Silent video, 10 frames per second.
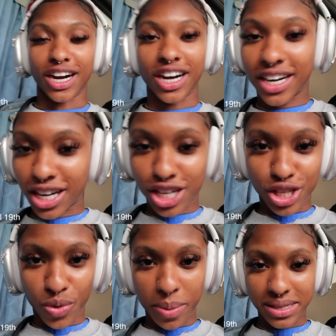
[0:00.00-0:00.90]
Alright, y'all,
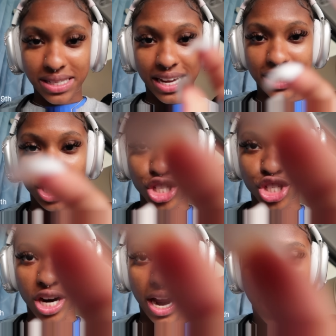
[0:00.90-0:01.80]
so we went to head to the
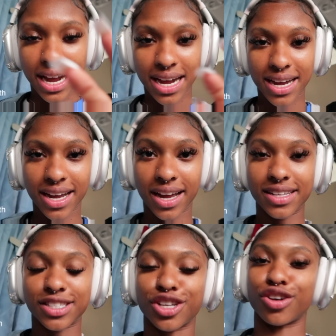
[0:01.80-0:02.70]
track
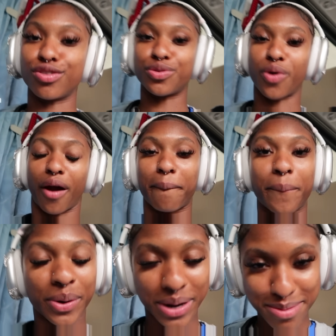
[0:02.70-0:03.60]
to go do
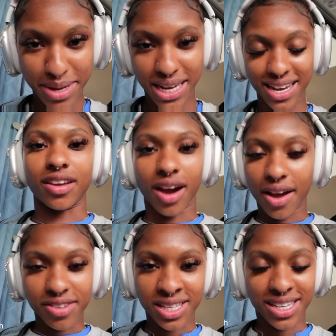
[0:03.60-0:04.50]
our pre-meet. Y'all
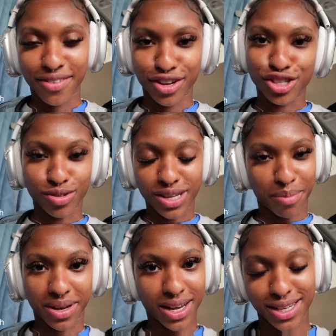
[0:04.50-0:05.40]
haven't seen Devin this whole
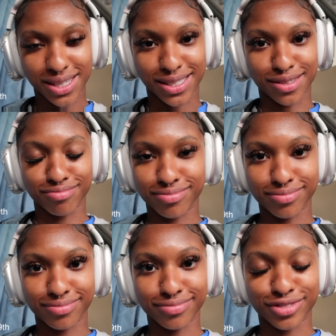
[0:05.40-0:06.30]
time because
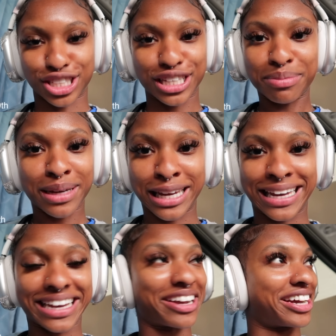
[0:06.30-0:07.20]
she
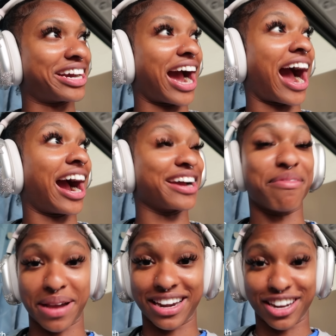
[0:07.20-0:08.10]
be high
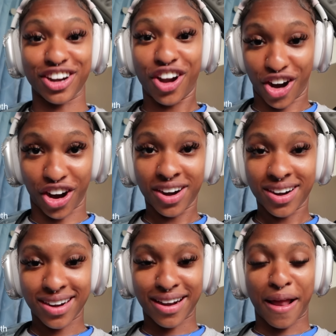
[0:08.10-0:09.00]
abandoning her.
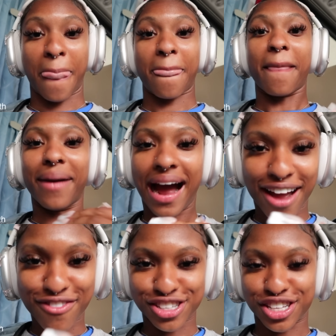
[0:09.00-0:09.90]
But I
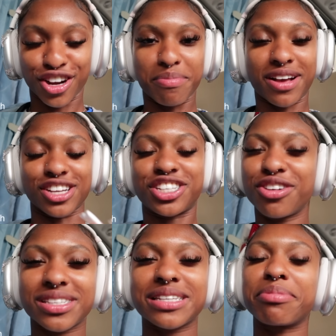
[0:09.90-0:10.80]
haven't seen her because she
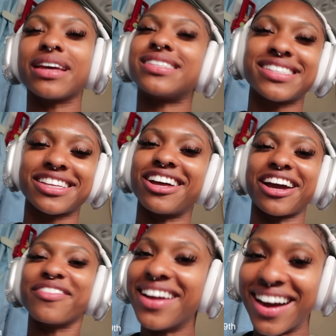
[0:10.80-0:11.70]
goes to sleep at like 6 o'clock
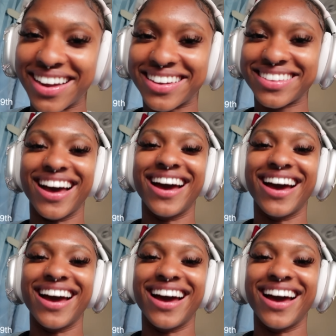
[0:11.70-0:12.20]
every night.